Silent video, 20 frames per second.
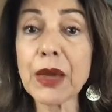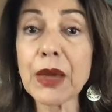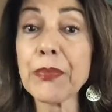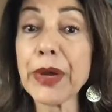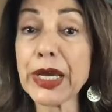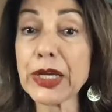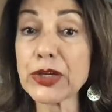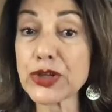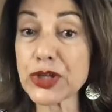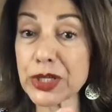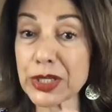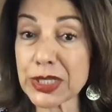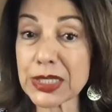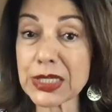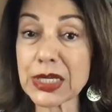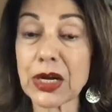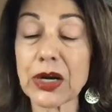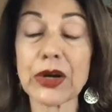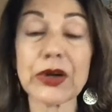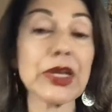
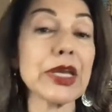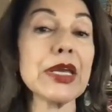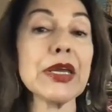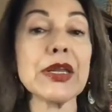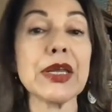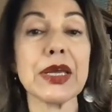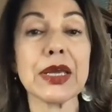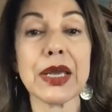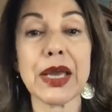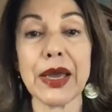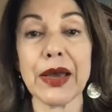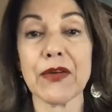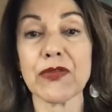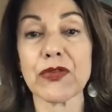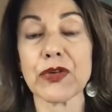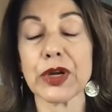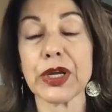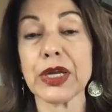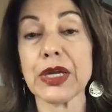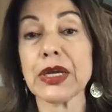Patients are eating
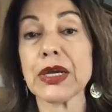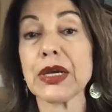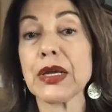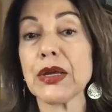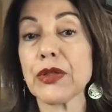every